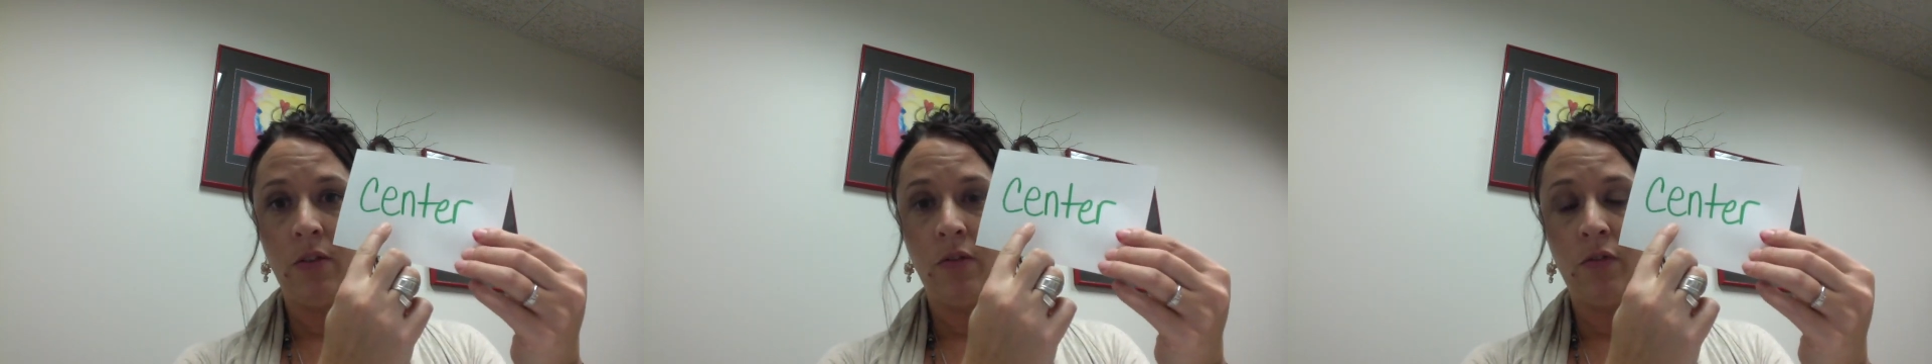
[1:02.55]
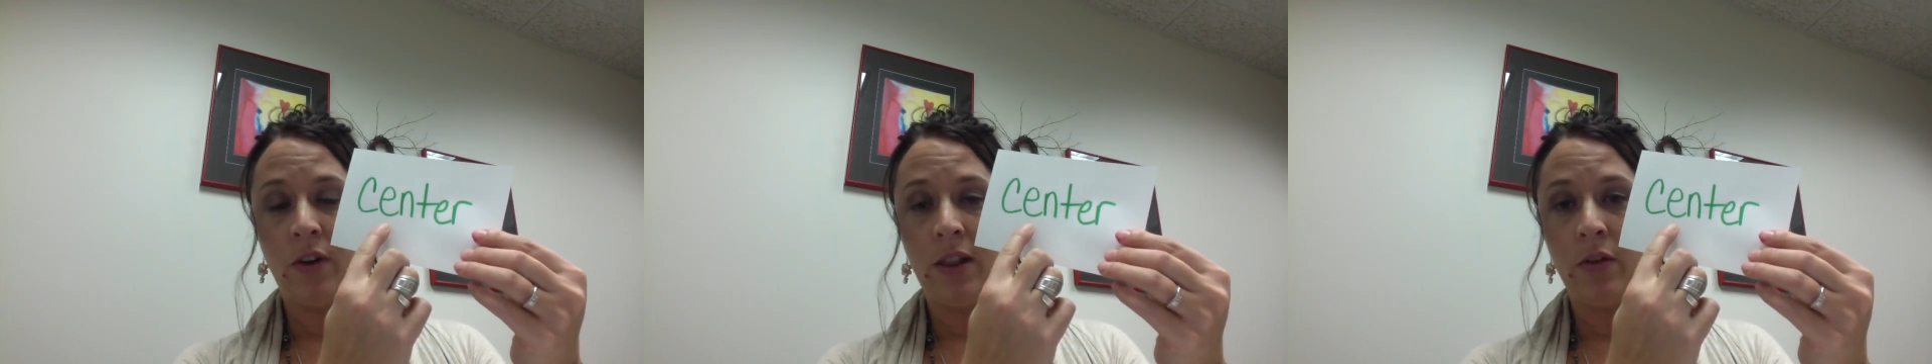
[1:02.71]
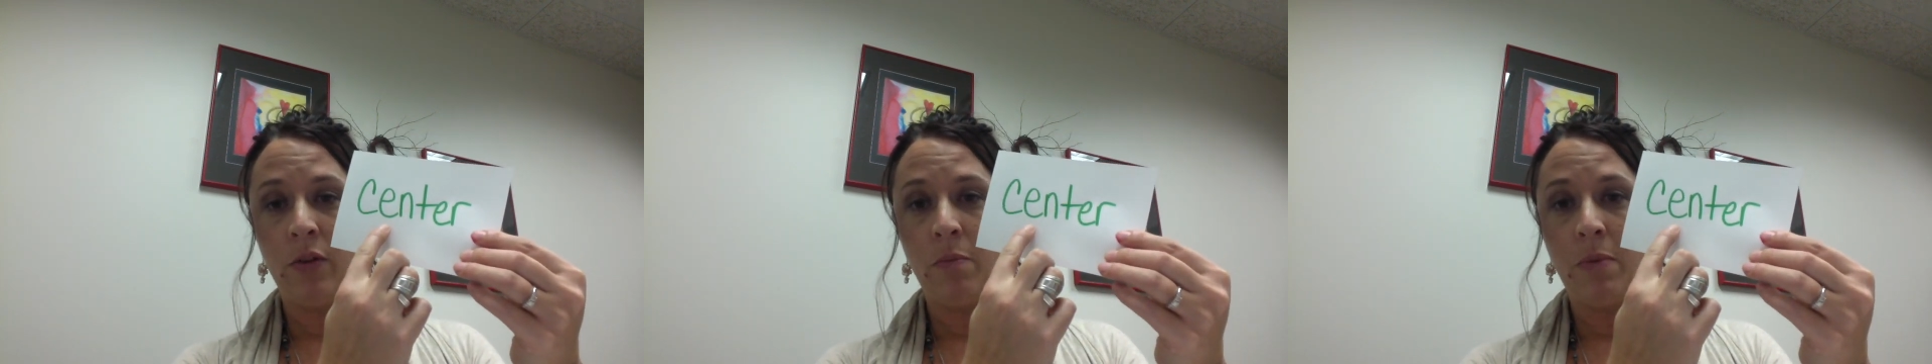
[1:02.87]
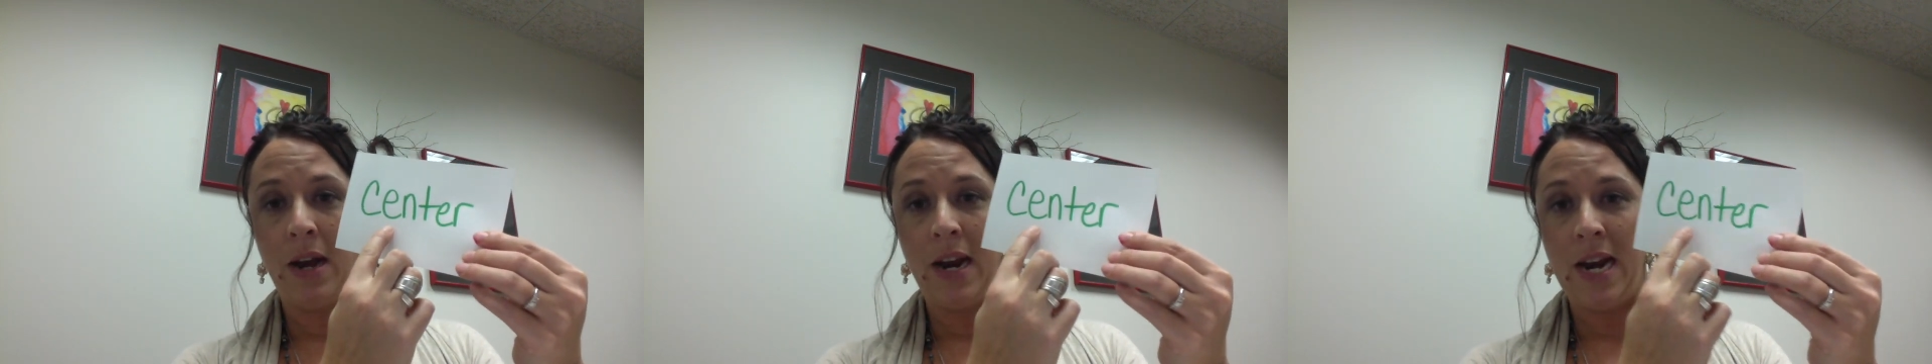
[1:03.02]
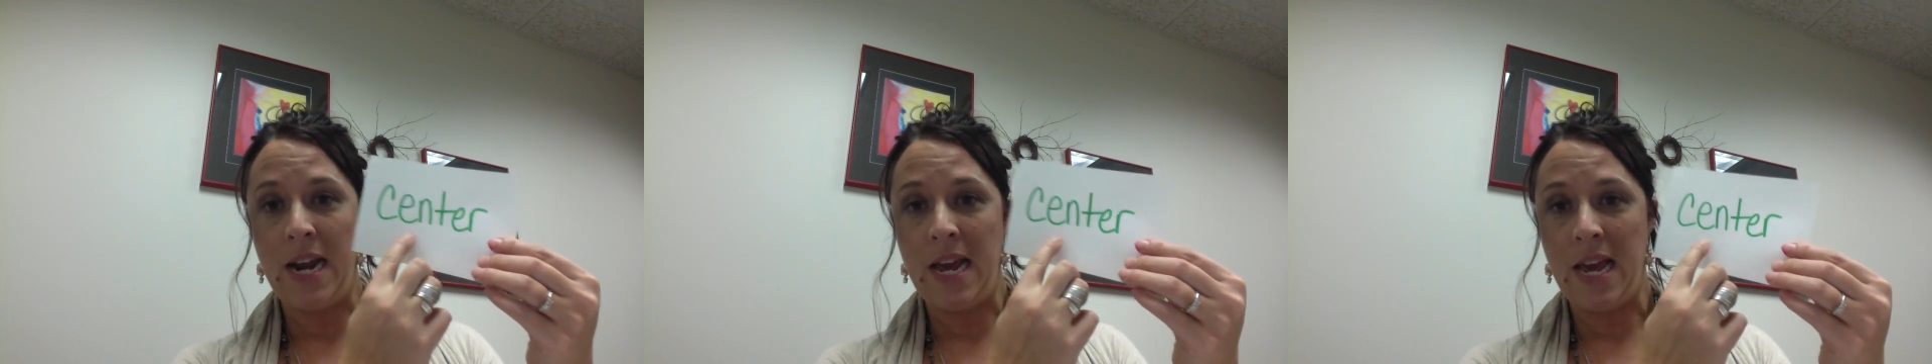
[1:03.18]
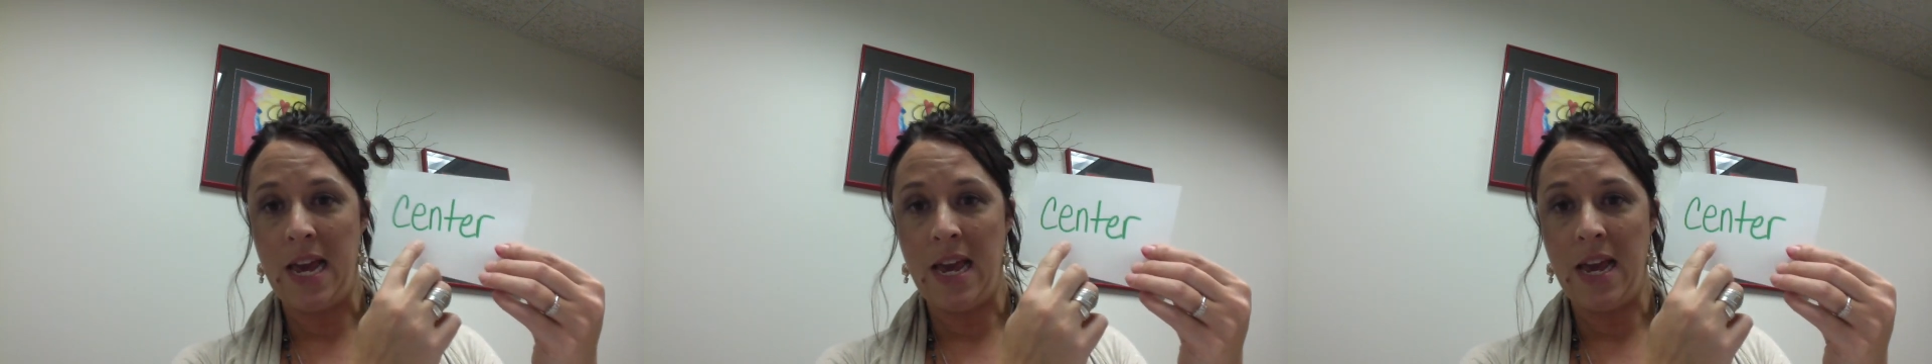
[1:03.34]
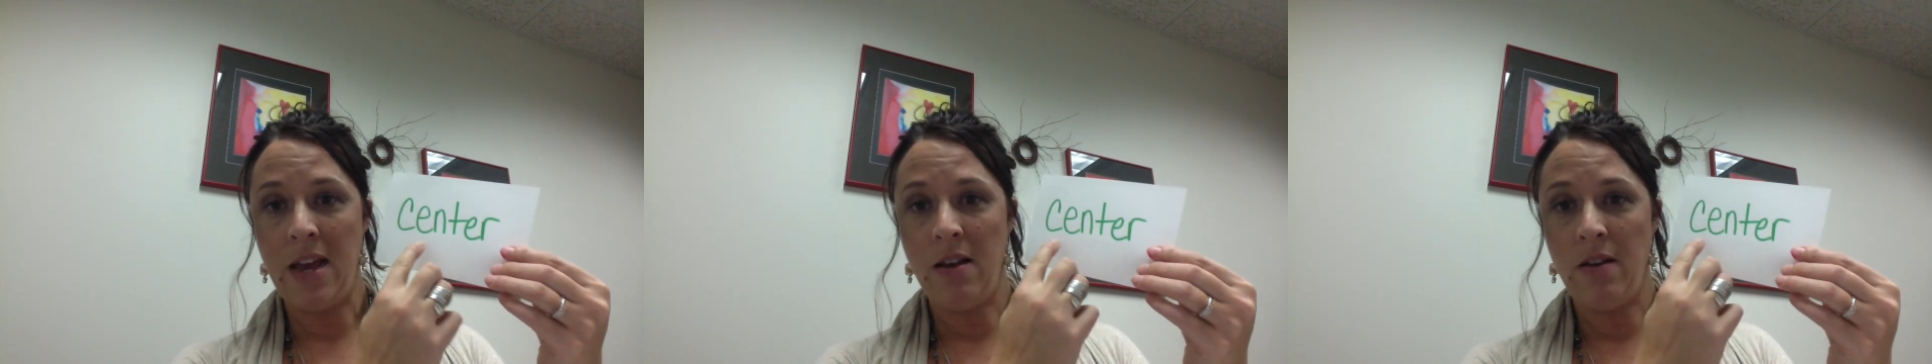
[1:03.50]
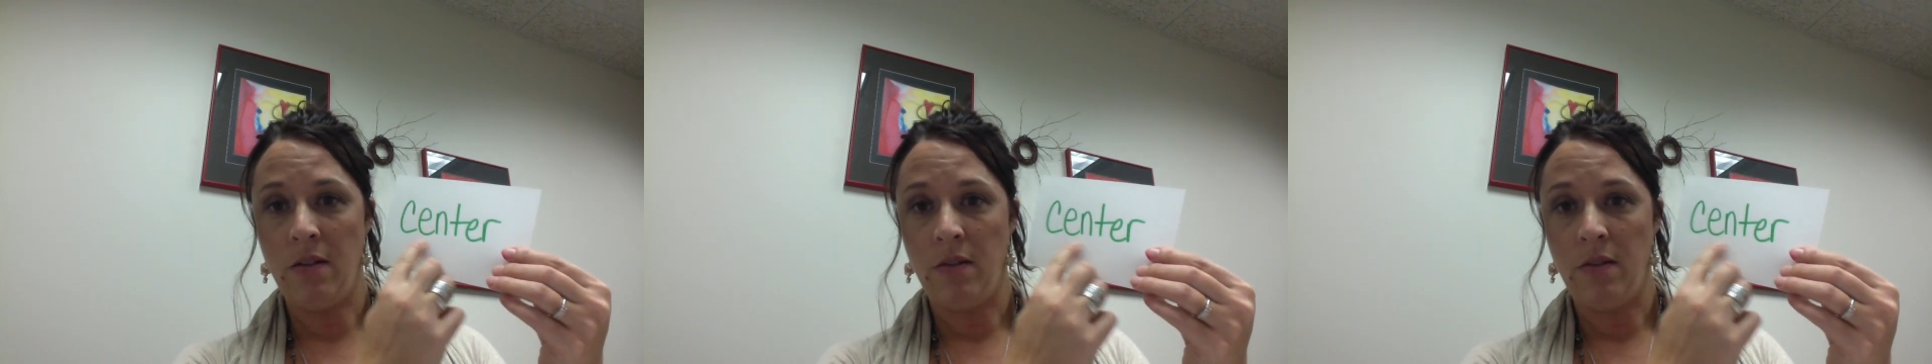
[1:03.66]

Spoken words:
followed by an E,